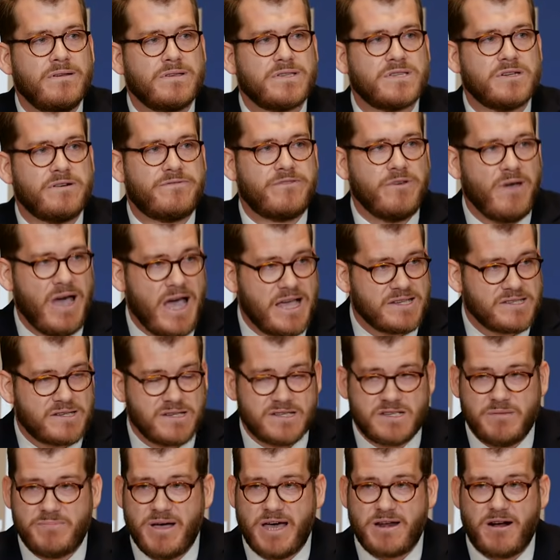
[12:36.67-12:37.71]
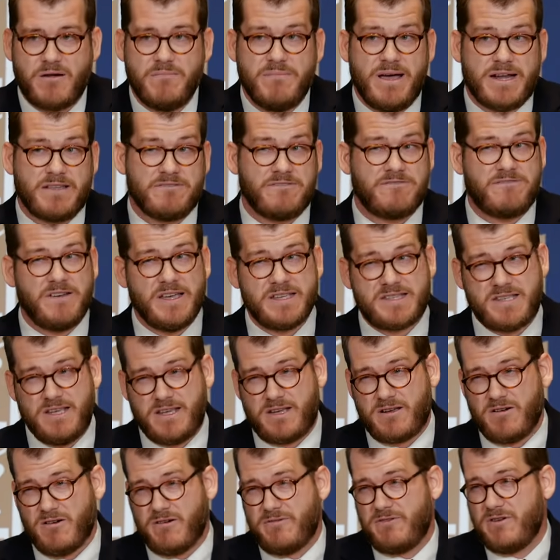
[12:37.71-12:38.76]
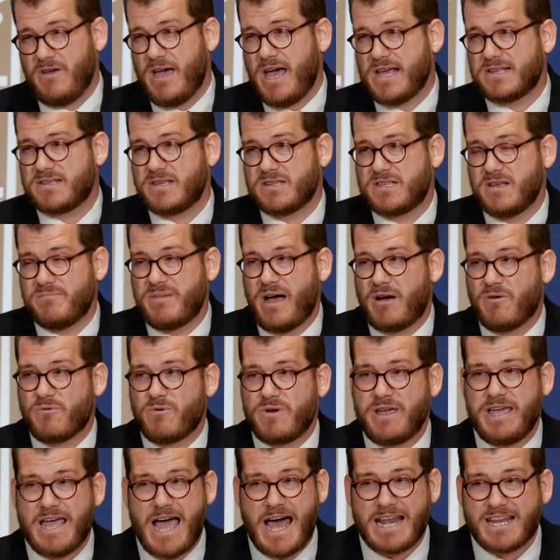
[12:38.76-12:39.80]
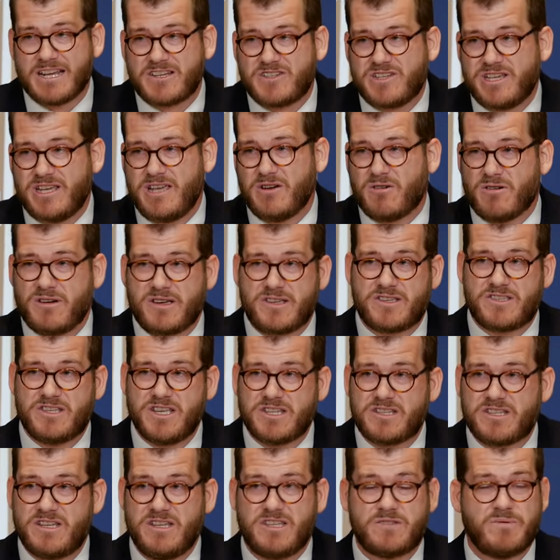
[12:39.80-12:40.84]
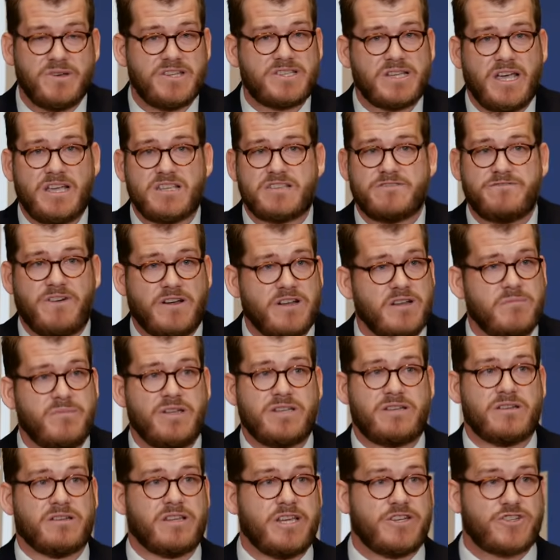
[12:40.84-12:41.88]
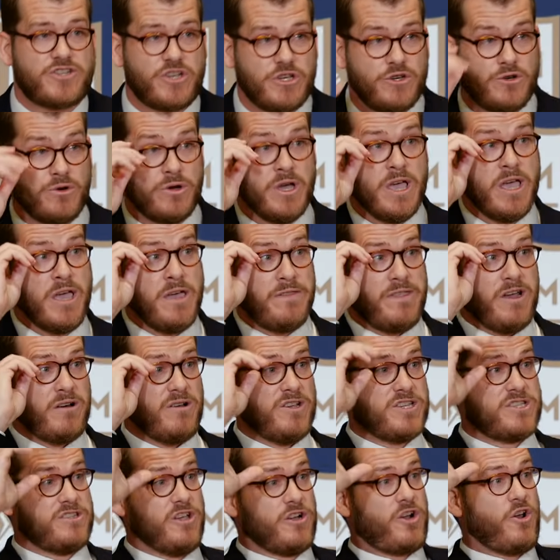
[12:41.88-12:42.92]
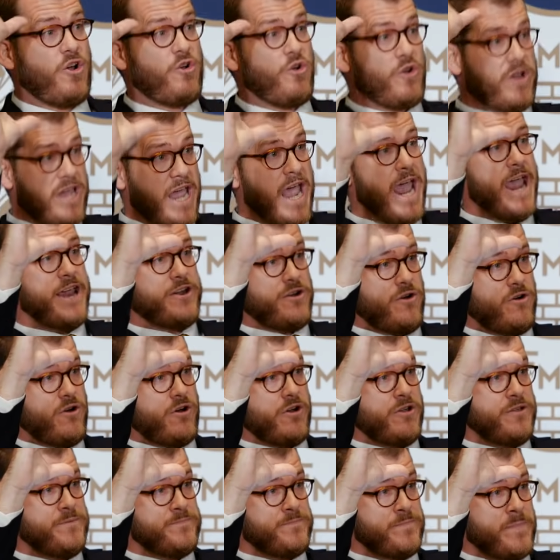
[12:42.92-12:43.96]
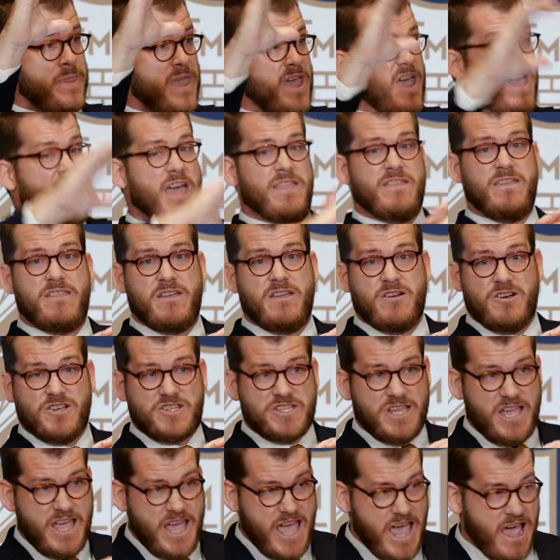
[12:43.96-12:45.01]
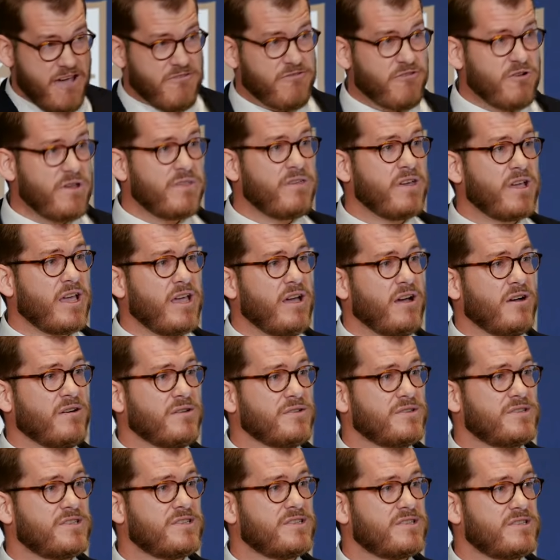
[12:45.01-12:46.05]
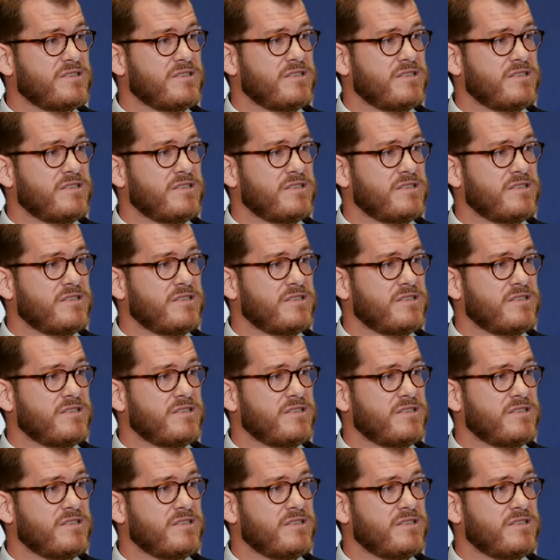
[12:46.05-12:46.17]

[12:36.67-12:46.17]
So if you ask us about our metaphysic, or if you ask us about reality or existence, we say it's fundamentally two. There is the creator, and then there is everything else.